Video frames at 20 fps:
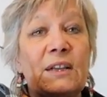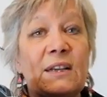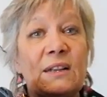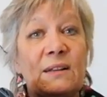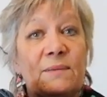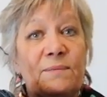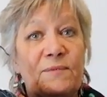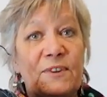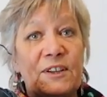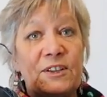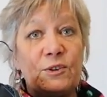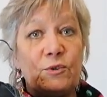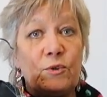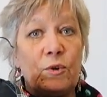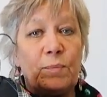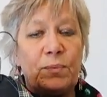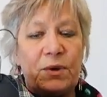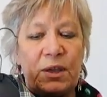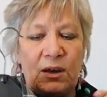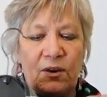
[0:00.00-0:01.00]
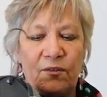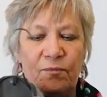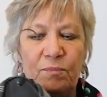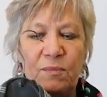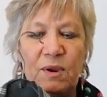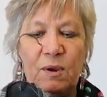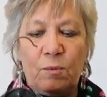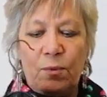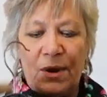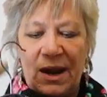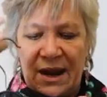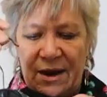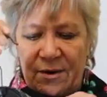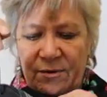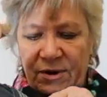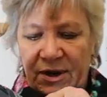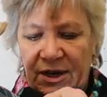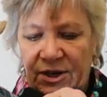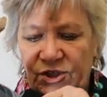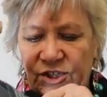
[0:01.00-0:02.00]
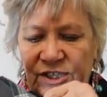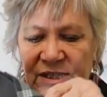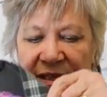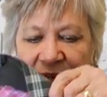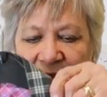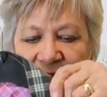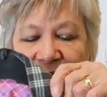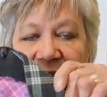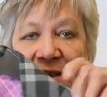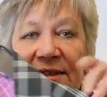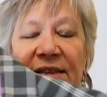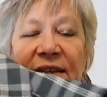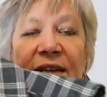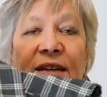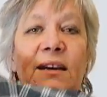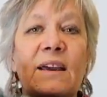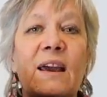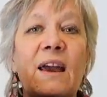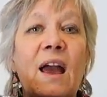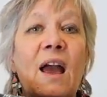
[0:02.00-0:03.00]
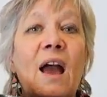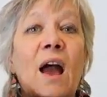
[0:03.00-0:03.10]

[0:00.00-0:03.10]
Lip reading: a little video up here of me wearing it just to let you see.